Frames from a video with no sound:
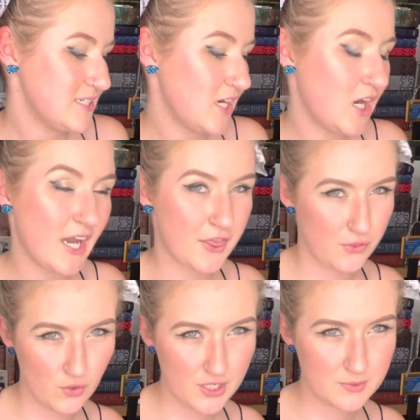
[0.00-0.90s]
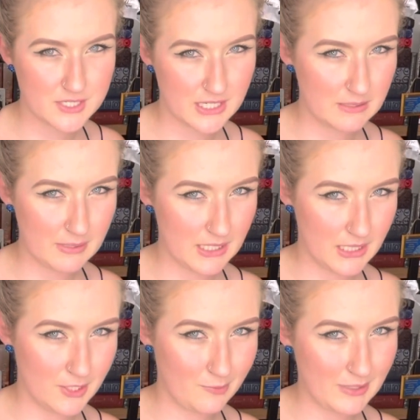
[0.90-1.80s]
I thought it was going to be a
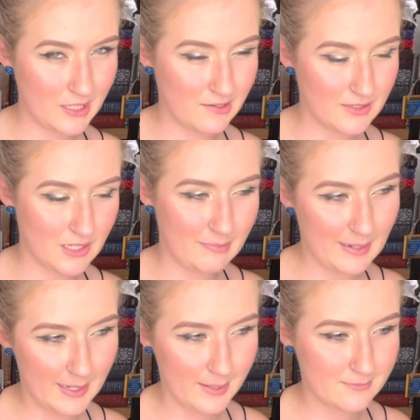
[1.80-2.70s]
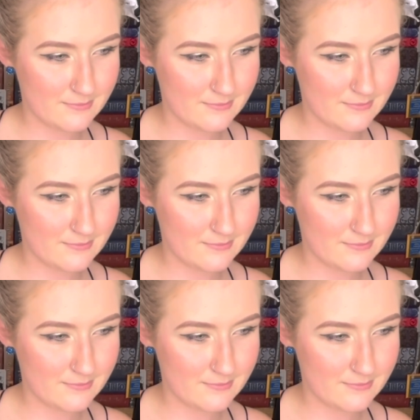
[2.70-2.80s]
little bit about